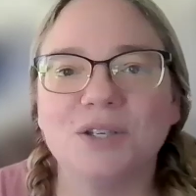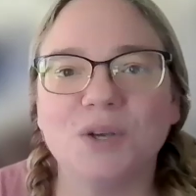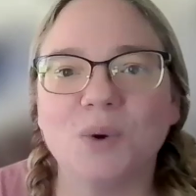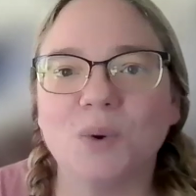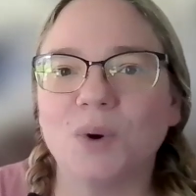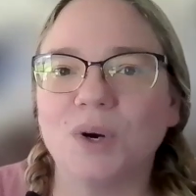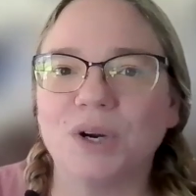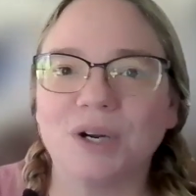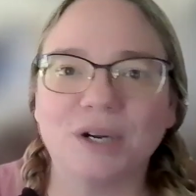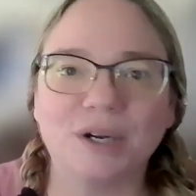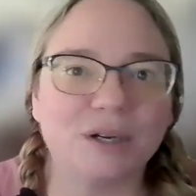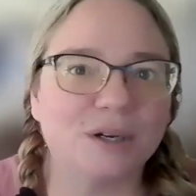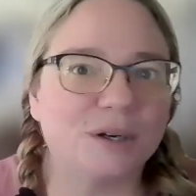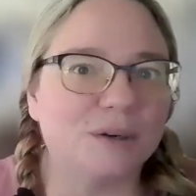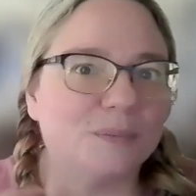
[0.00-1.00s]

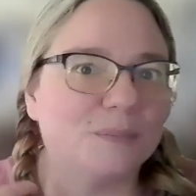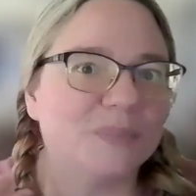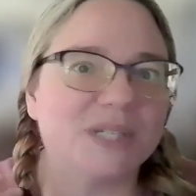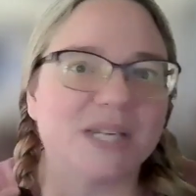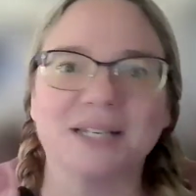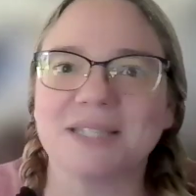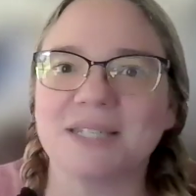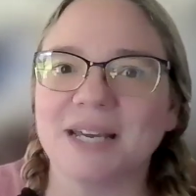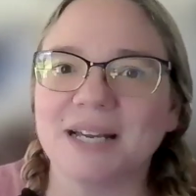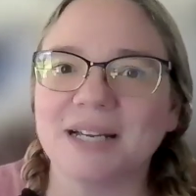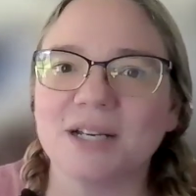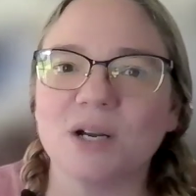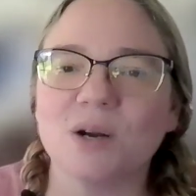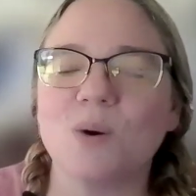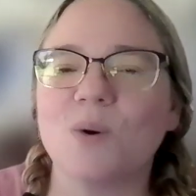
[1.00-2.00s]
your tech
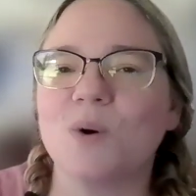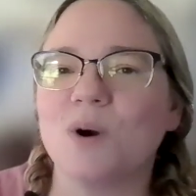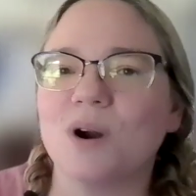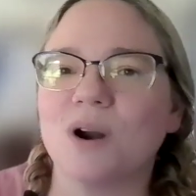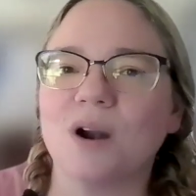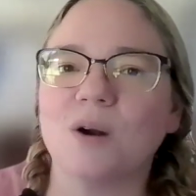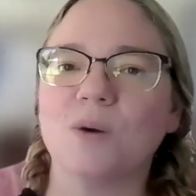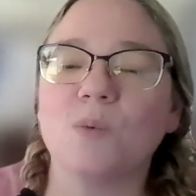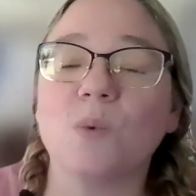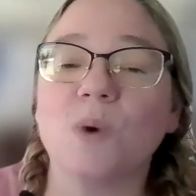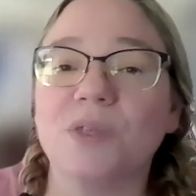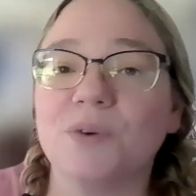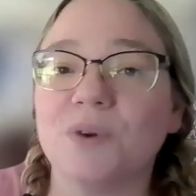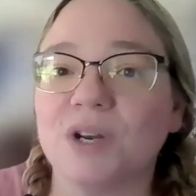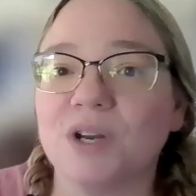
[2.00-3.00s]
stack, or
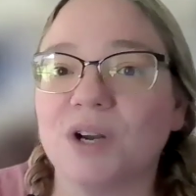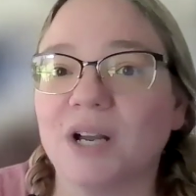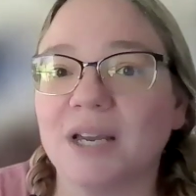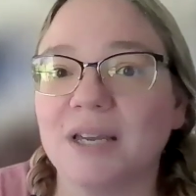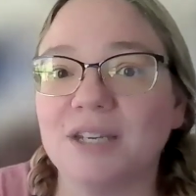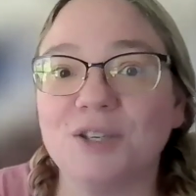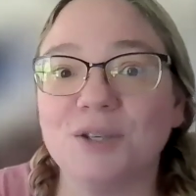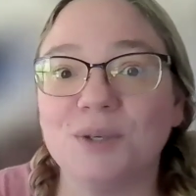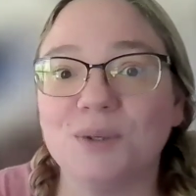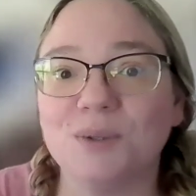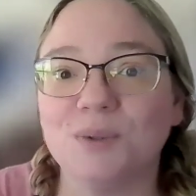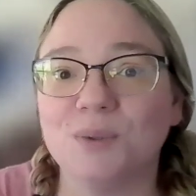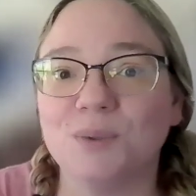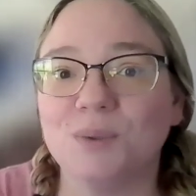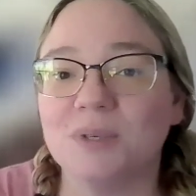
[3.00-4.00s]
whether or not
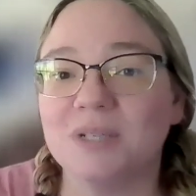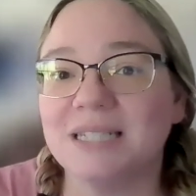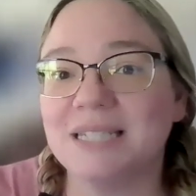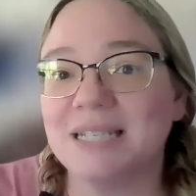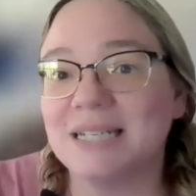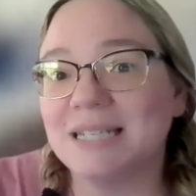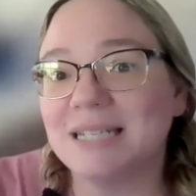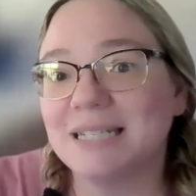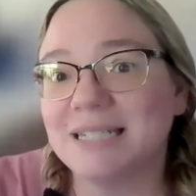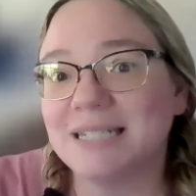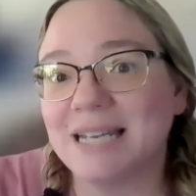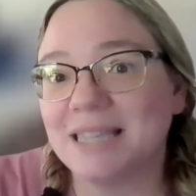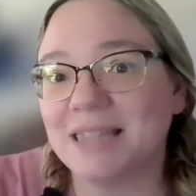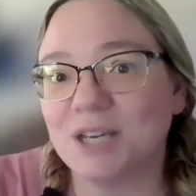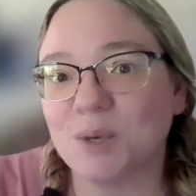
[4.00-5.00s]
you didn't
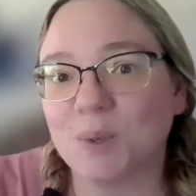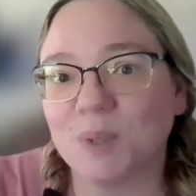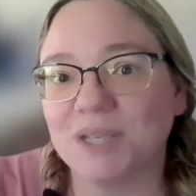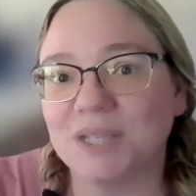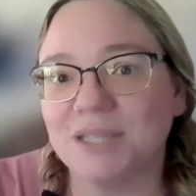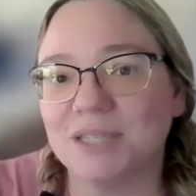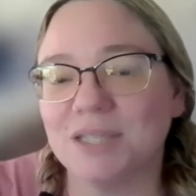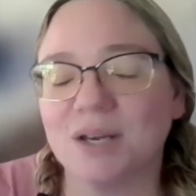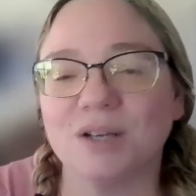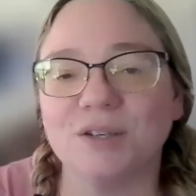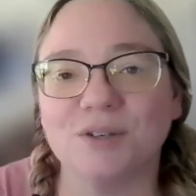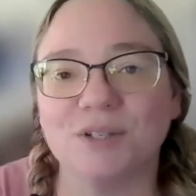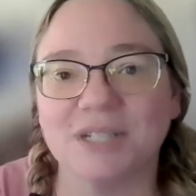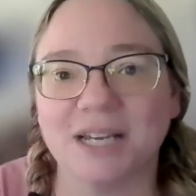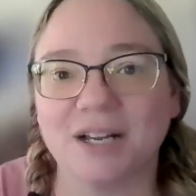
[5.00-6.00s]
take the quiz on
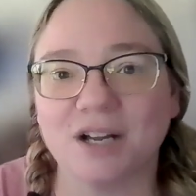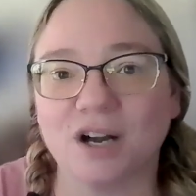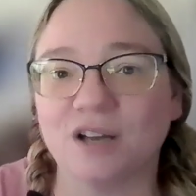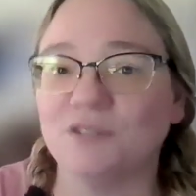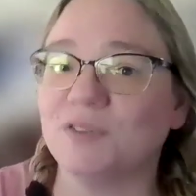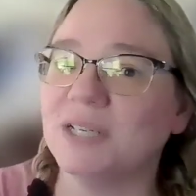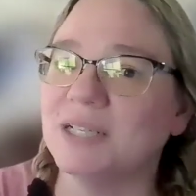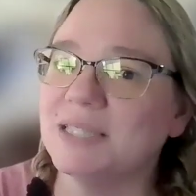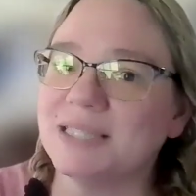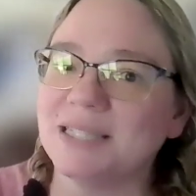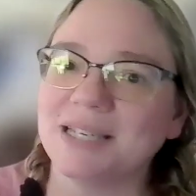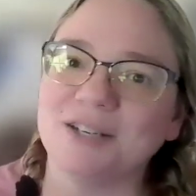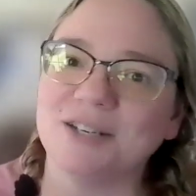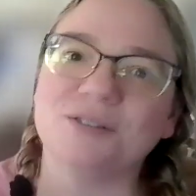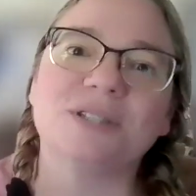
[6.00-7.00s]
your tech confidence.
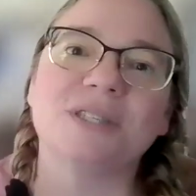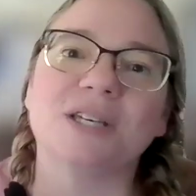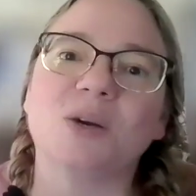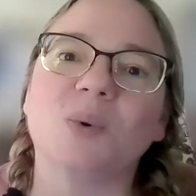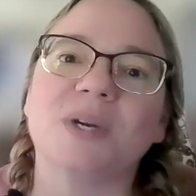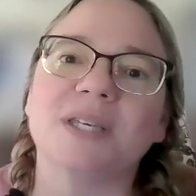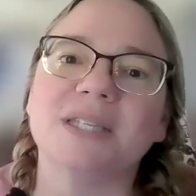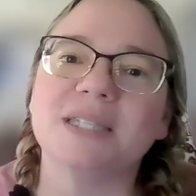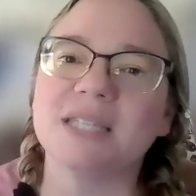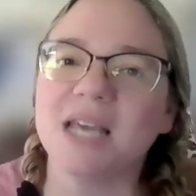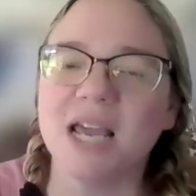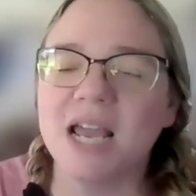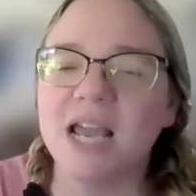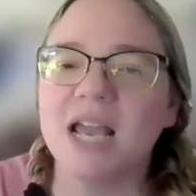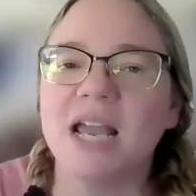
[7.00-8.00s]
Here's the quiz,
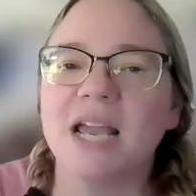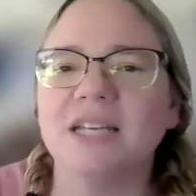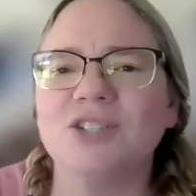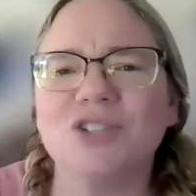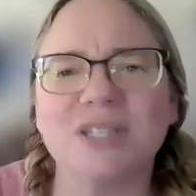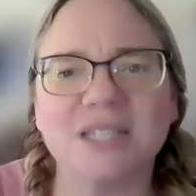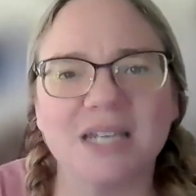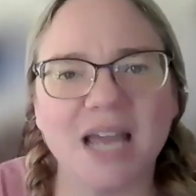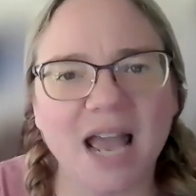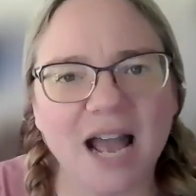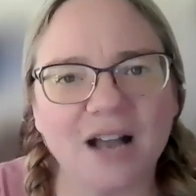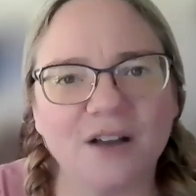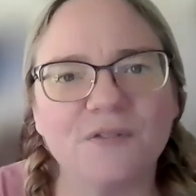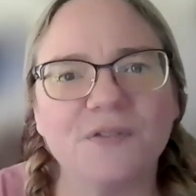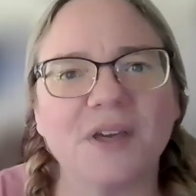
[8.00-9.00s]
and just
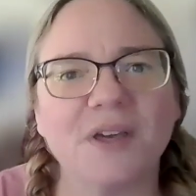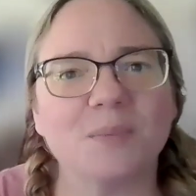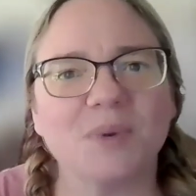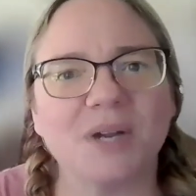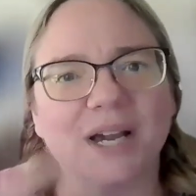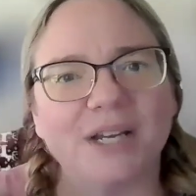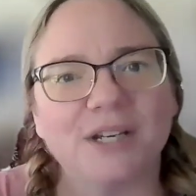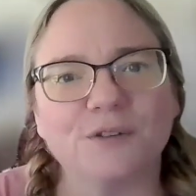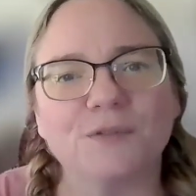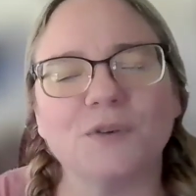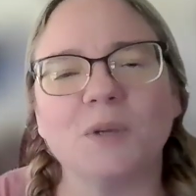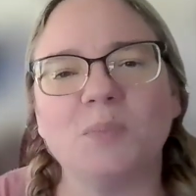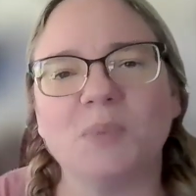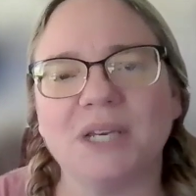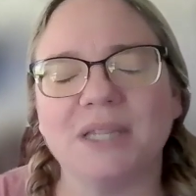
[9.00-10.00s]
have them kind of
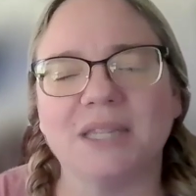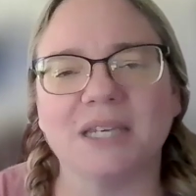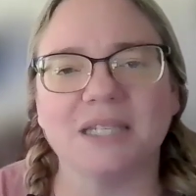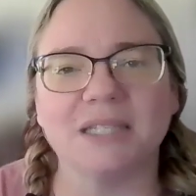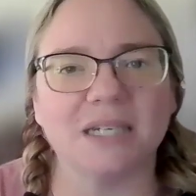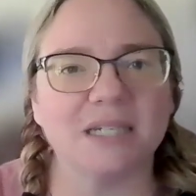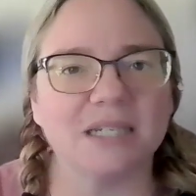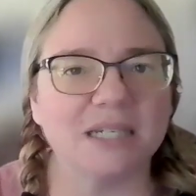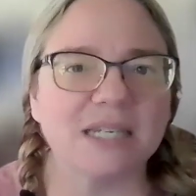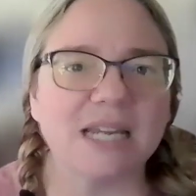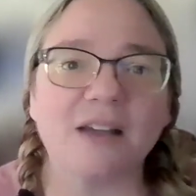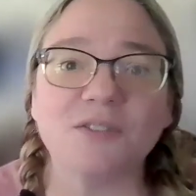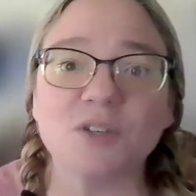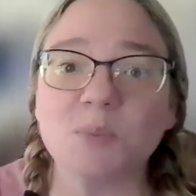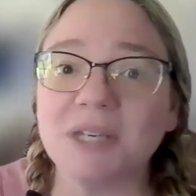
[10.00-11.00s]
repeat this. And it doesn't
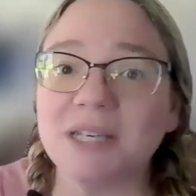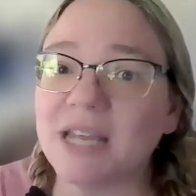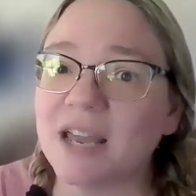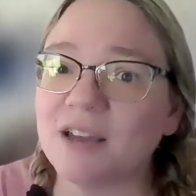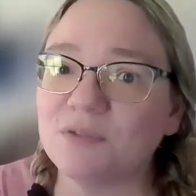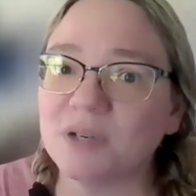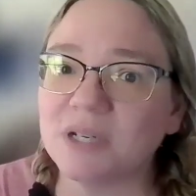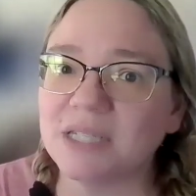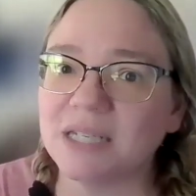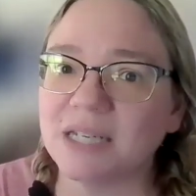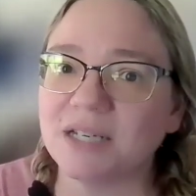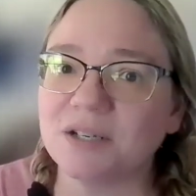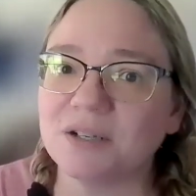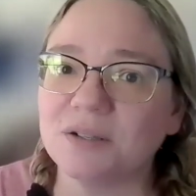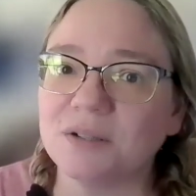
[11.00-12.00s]
have to be in every
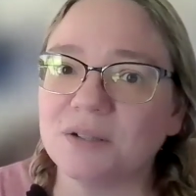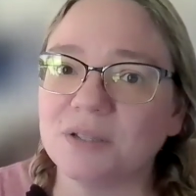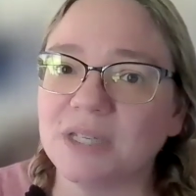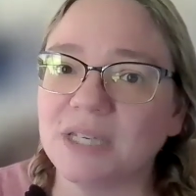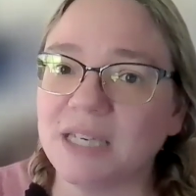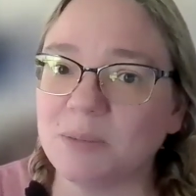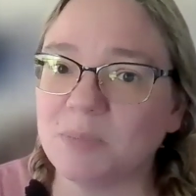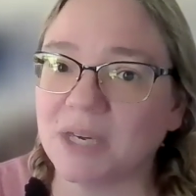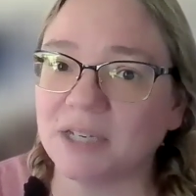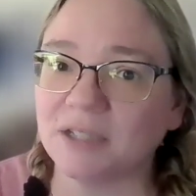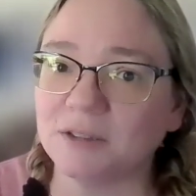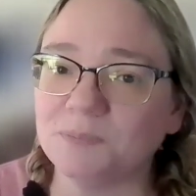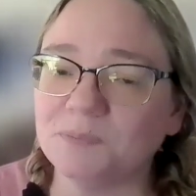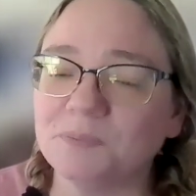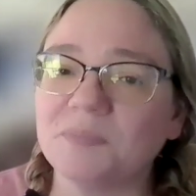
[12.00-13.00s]
single
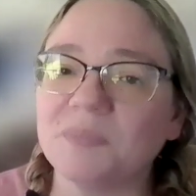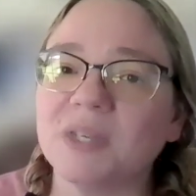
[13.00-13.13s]
email.